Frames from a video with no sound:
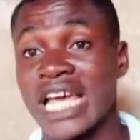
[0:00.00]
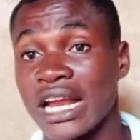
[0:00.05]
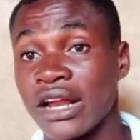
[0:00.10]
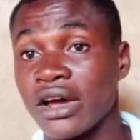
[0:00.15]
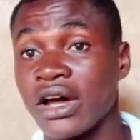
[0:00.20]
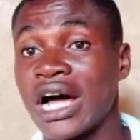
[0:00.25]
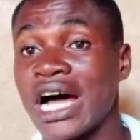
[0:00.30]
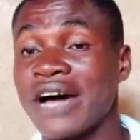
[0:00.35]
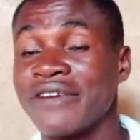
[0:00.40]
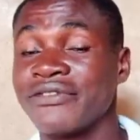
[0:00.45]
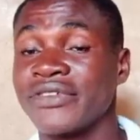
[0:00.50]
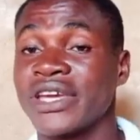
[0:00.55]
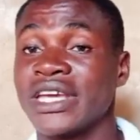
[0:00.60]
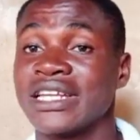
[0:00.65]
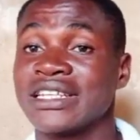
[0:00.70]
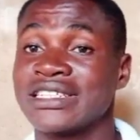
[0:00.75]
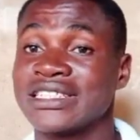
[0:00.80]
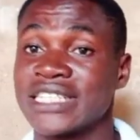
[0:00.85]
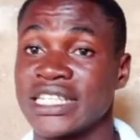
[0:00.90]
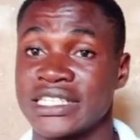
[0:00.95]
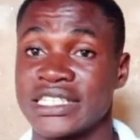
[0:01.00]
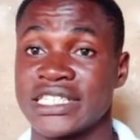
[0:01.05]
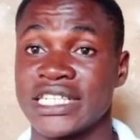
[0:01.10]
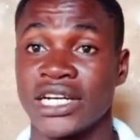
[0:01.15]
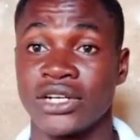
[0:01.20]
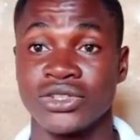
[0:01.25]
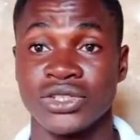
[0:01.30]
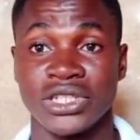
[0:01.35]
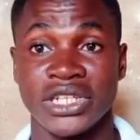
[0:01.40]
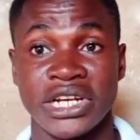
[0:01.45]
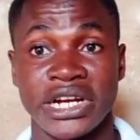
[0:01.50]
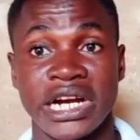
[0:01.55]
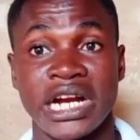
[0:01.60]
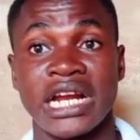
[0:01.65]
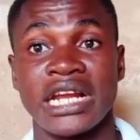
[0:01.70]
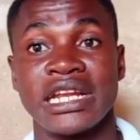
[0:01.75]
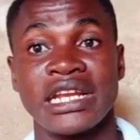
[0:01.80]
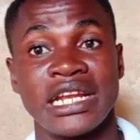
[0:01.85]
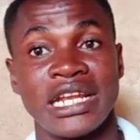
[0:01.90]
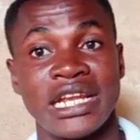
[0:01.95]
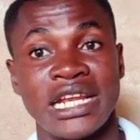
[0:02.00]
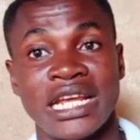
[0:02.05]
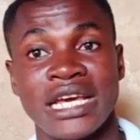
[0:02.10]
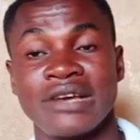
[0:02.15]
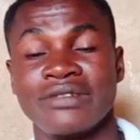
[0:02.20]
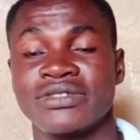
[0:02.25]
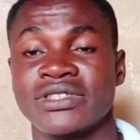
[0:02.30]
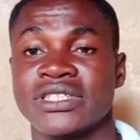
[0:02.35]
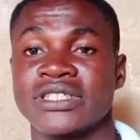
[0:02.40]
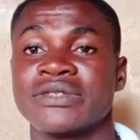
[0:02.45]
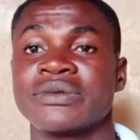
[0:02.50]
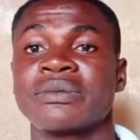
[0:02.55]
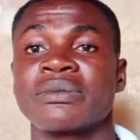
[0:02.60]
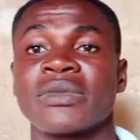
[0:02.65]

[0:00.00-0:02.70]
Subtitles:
are now having 30,000 naira left.